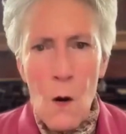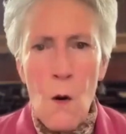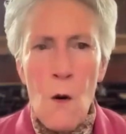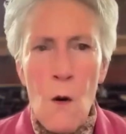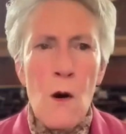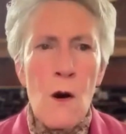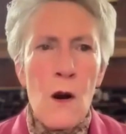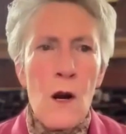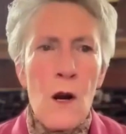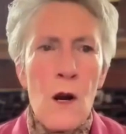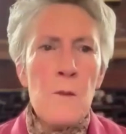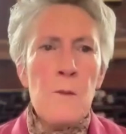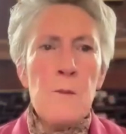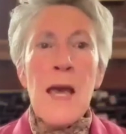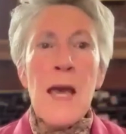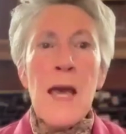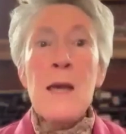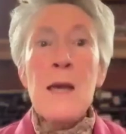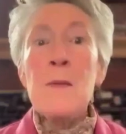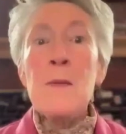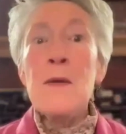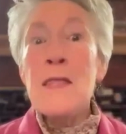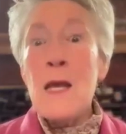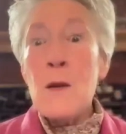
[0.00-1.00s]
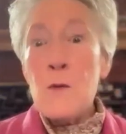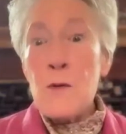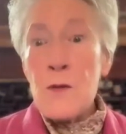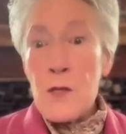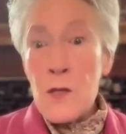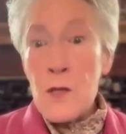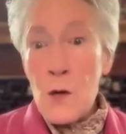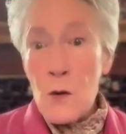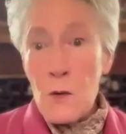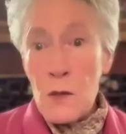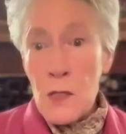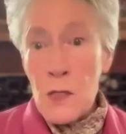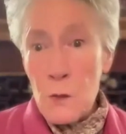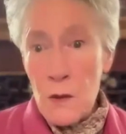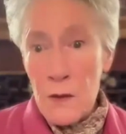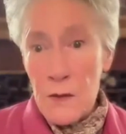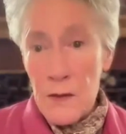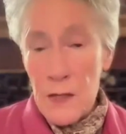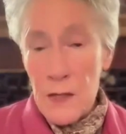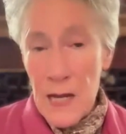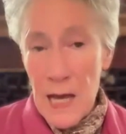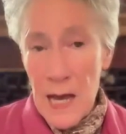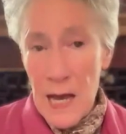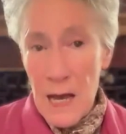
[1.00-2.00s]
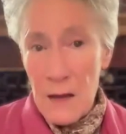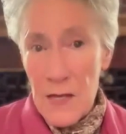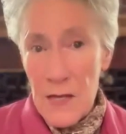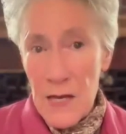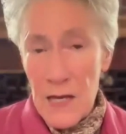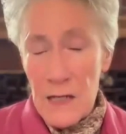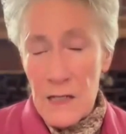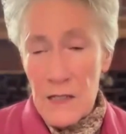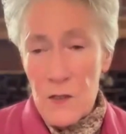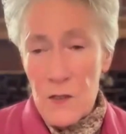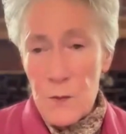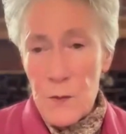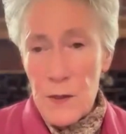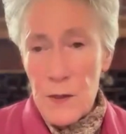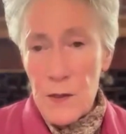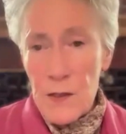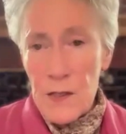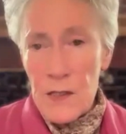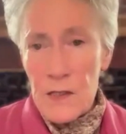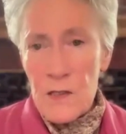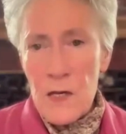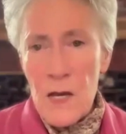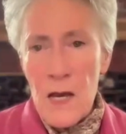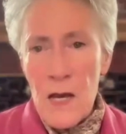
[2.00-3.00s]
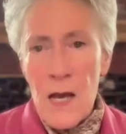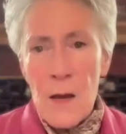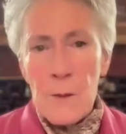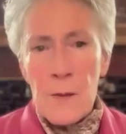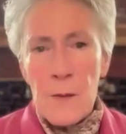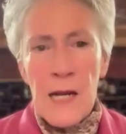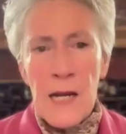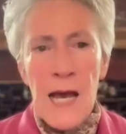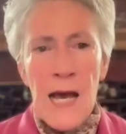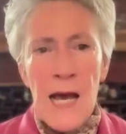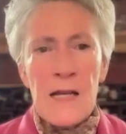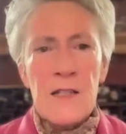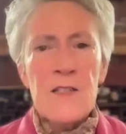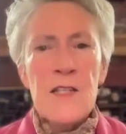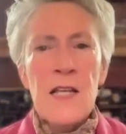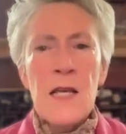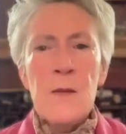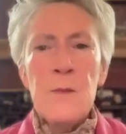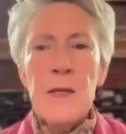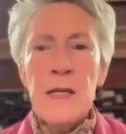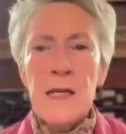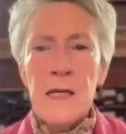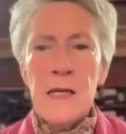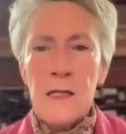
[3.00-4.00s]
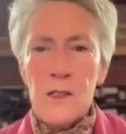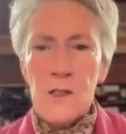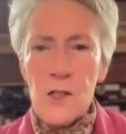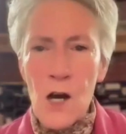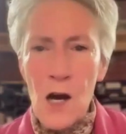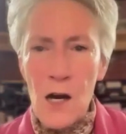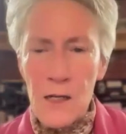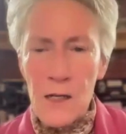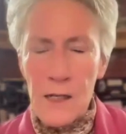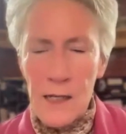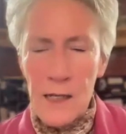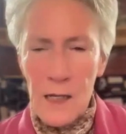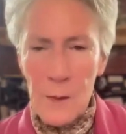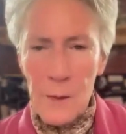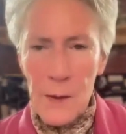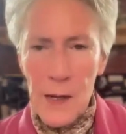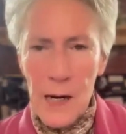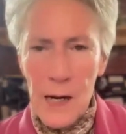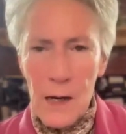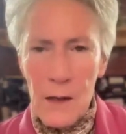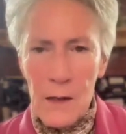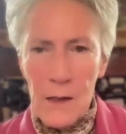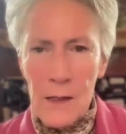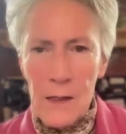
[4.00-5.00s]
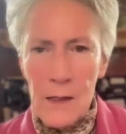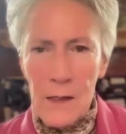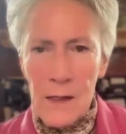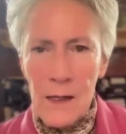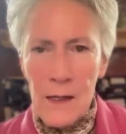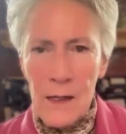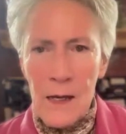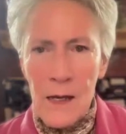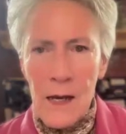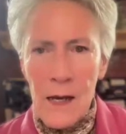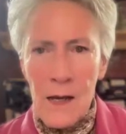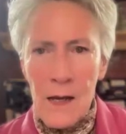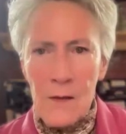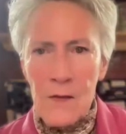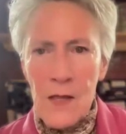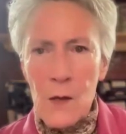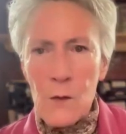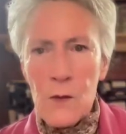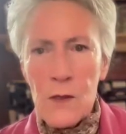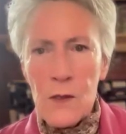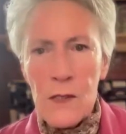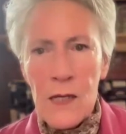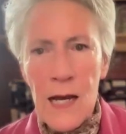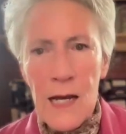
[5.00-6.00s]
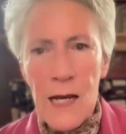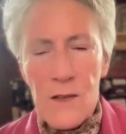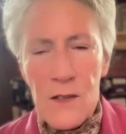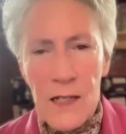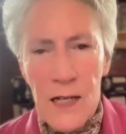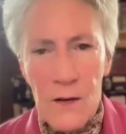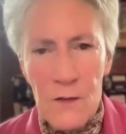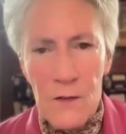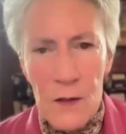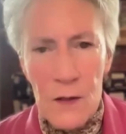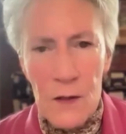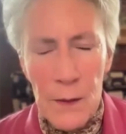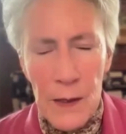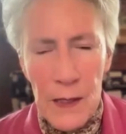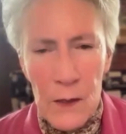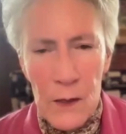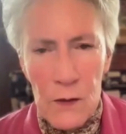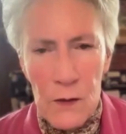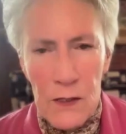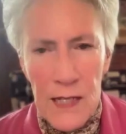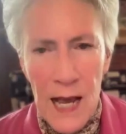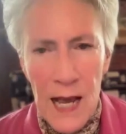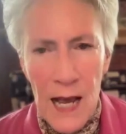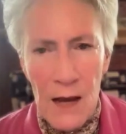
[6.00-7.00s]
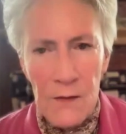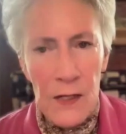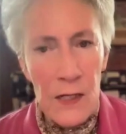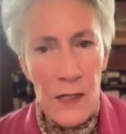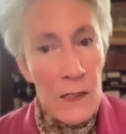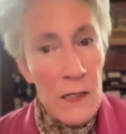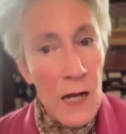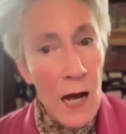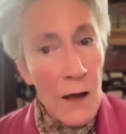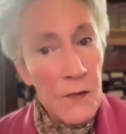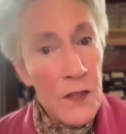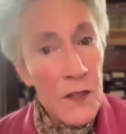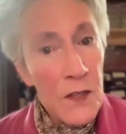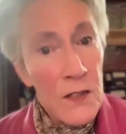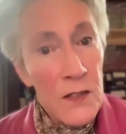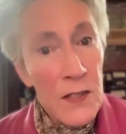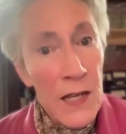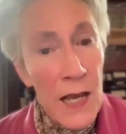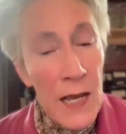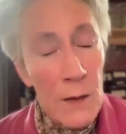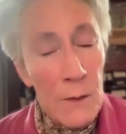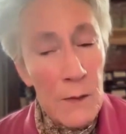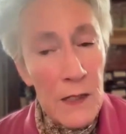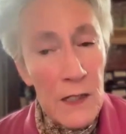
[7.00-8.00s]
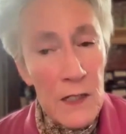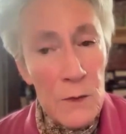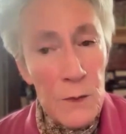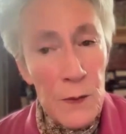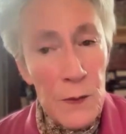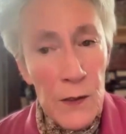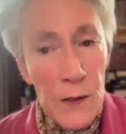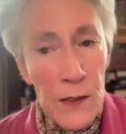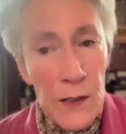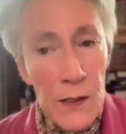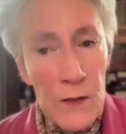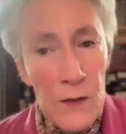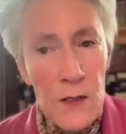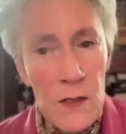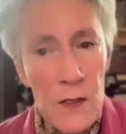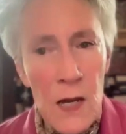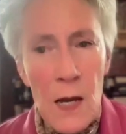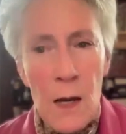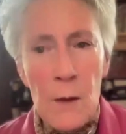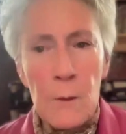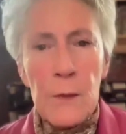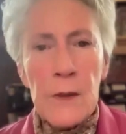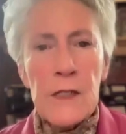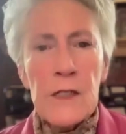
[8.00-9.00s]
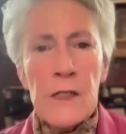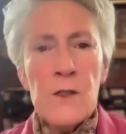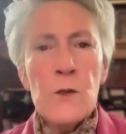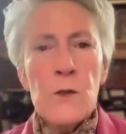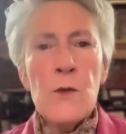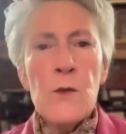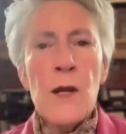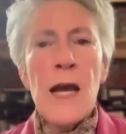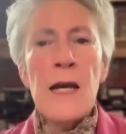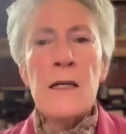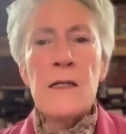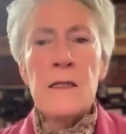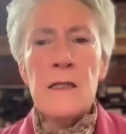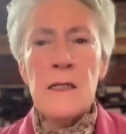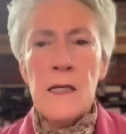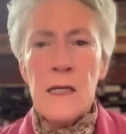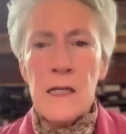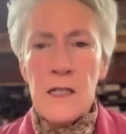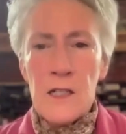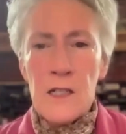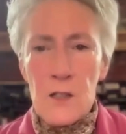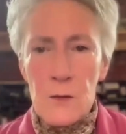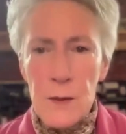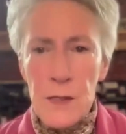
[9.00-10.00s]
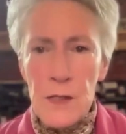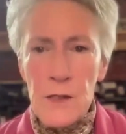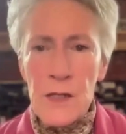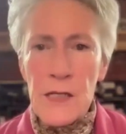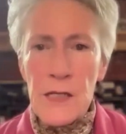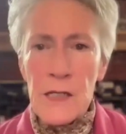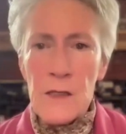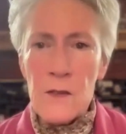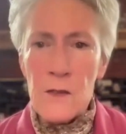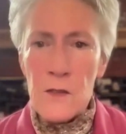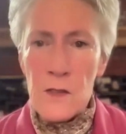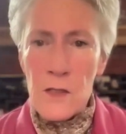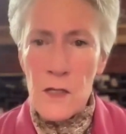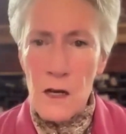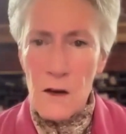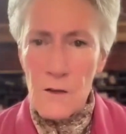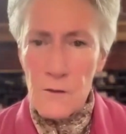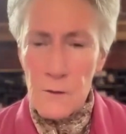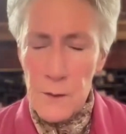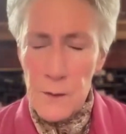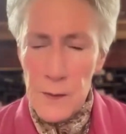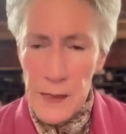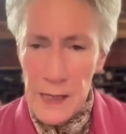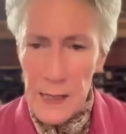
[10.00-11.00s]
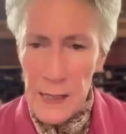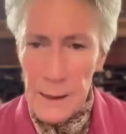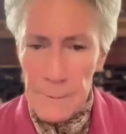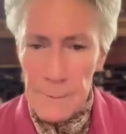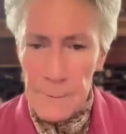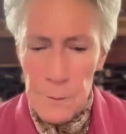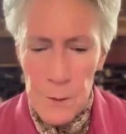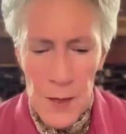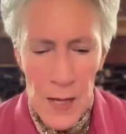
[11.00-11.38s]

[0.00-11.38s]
or maybe they were the only one that had that experience. But as they began talking about it, they realized that everybody was having not the same experience, but a direct experience of me.